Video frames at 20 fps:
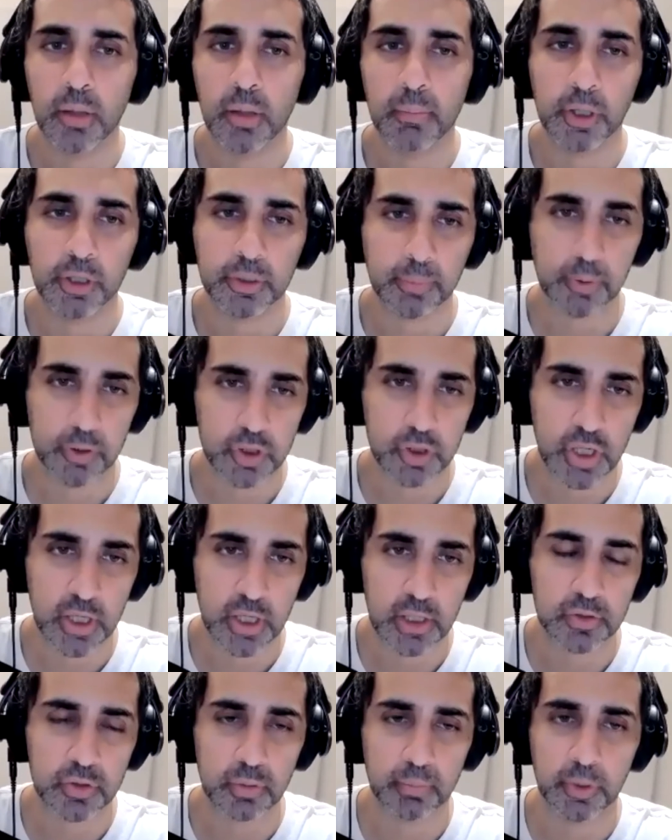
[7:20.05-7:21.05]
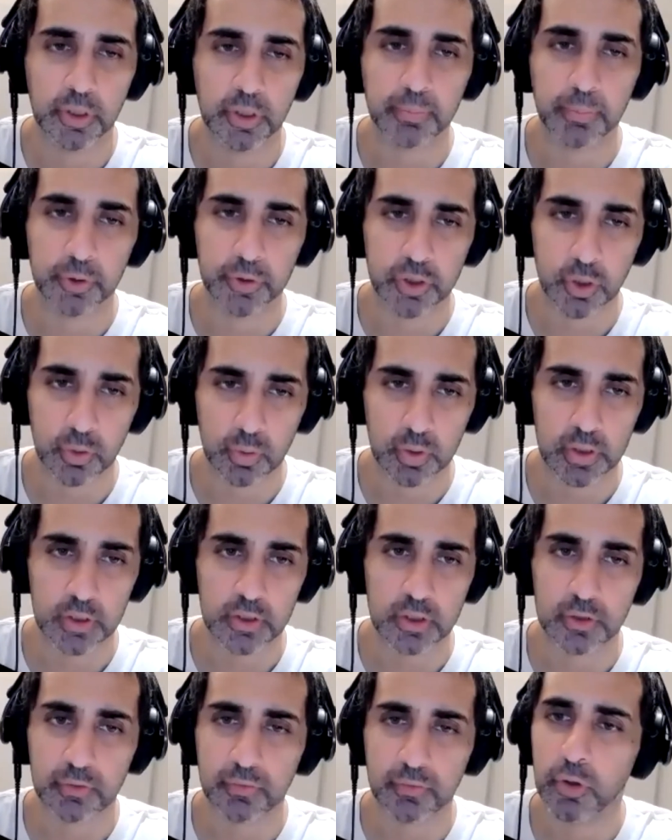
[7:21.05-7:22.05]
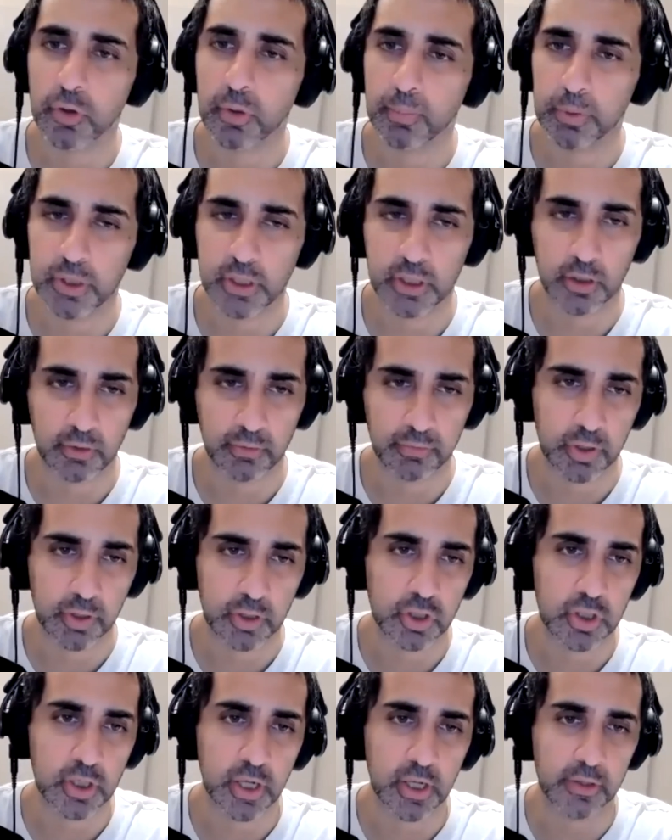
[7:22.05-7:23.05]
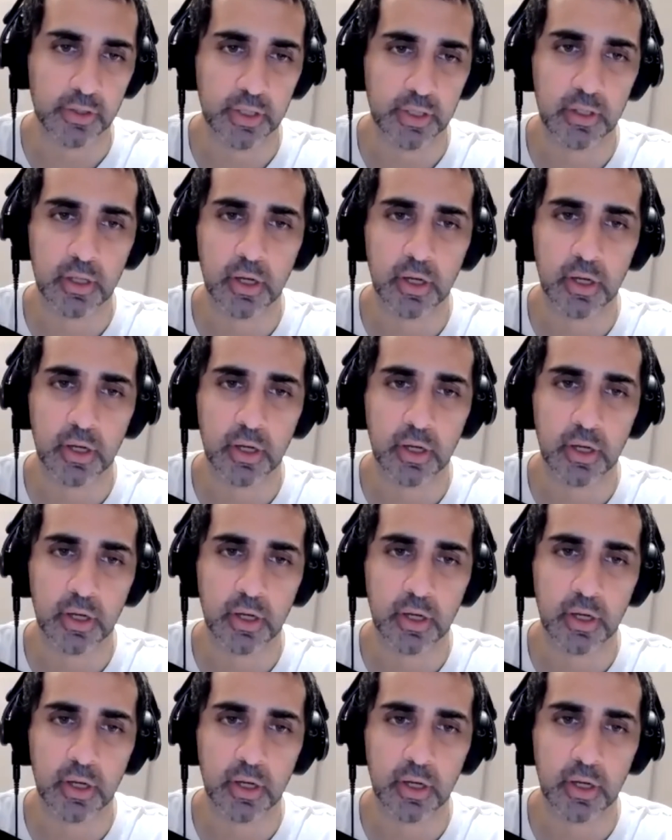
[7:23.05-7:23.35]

multiple chains or multiple tokens for a particular functionality.